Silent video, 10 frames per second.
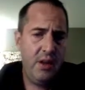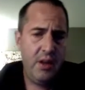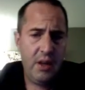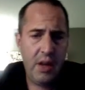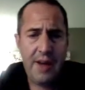
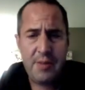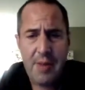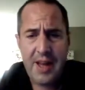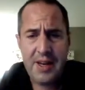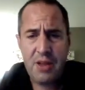Law of
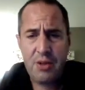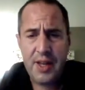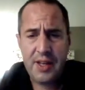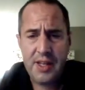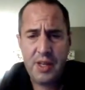demand, other
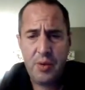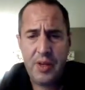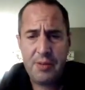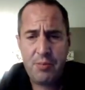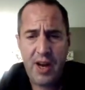things equal,
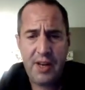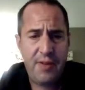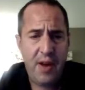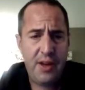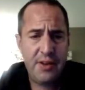as price
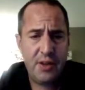falls,